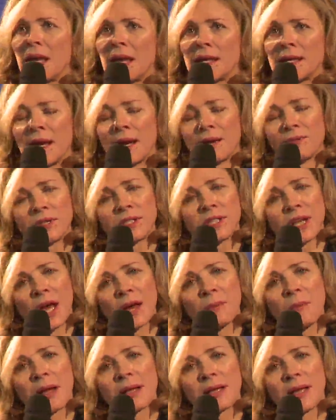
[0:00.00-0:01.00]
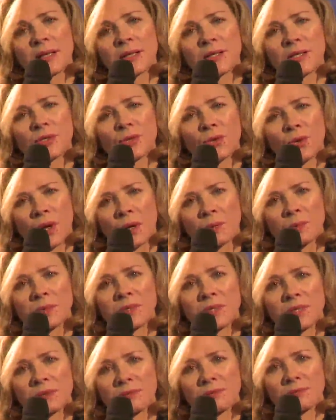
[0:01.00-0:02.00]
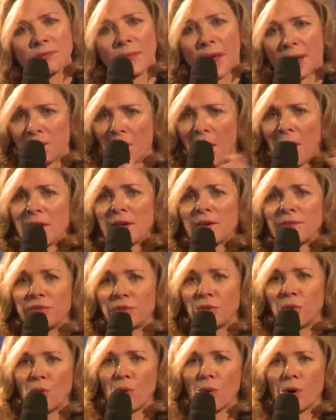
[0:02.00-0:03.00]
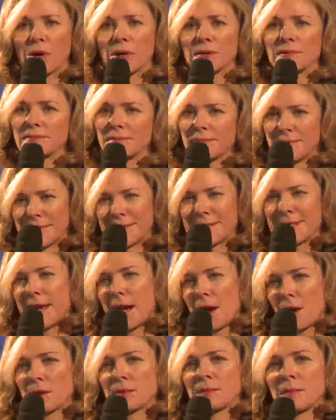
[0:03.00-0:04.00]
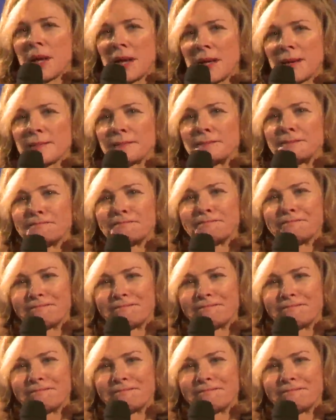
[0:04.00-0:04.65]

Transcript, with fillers: And every time I get a script, like Monica Velour, scared me.